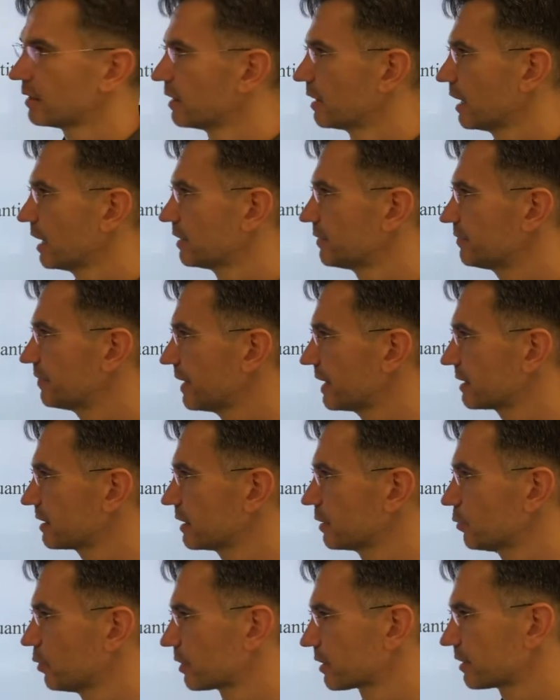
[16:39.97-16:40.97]
And finally,
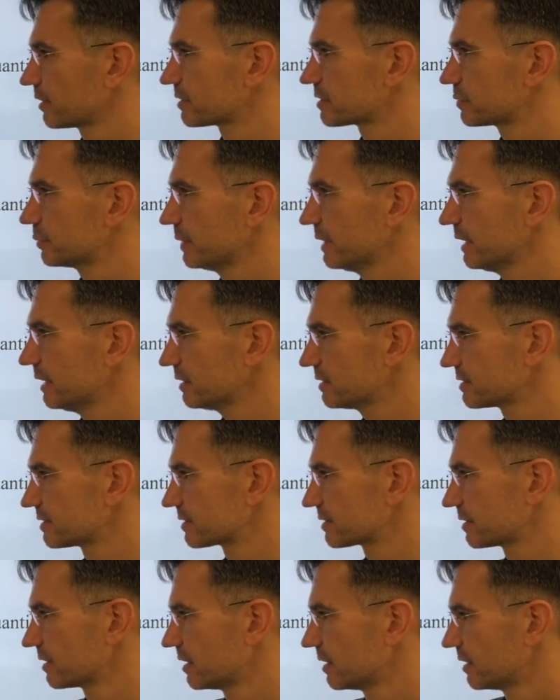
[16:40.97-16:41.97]
what are the speeds?
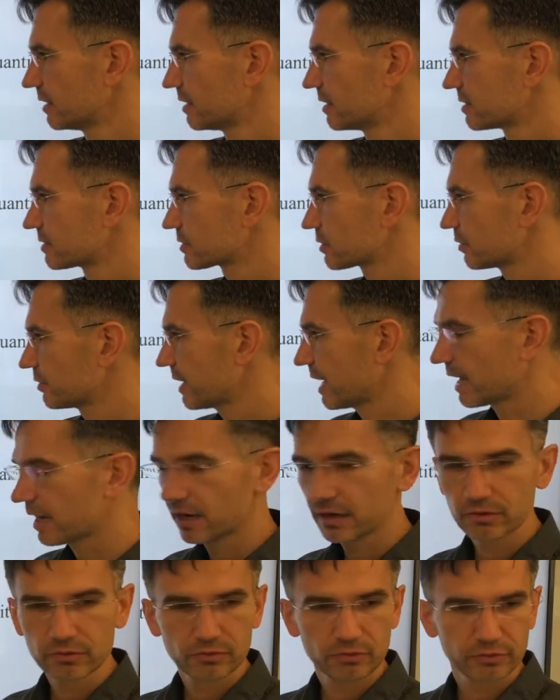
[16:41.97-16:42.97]
So
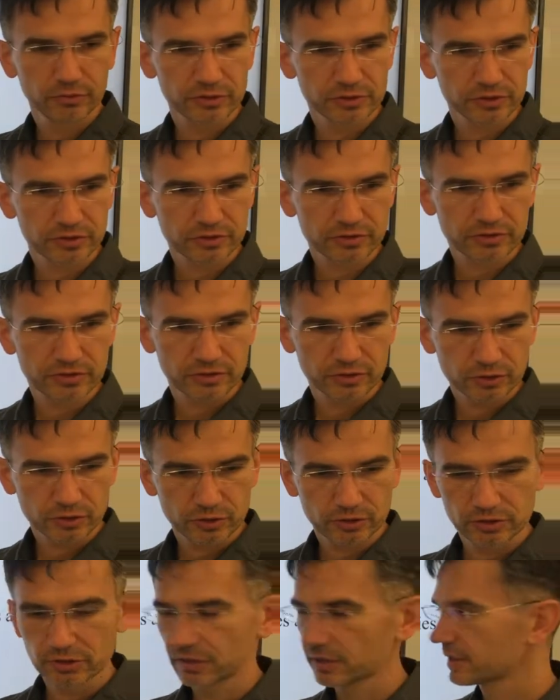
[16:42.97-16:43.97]
now we just
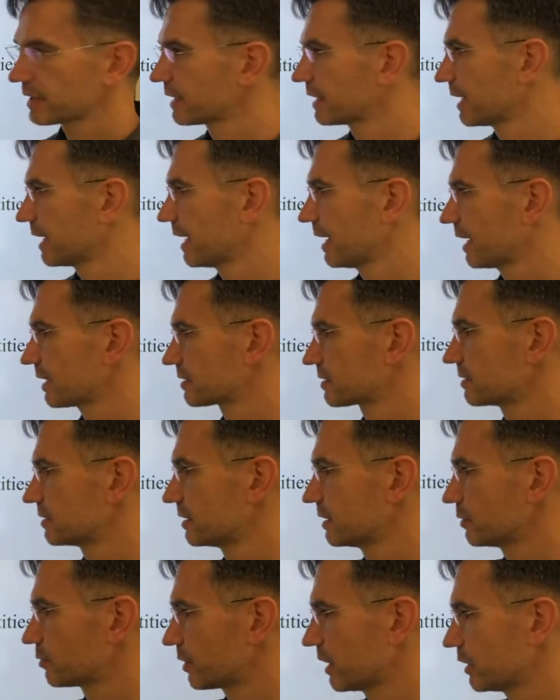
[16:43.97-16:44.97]
should look at
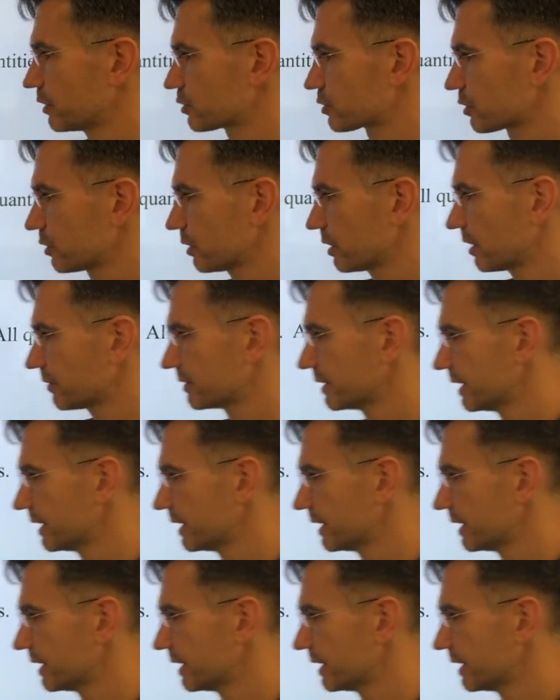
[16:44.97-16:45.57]
the ratio of the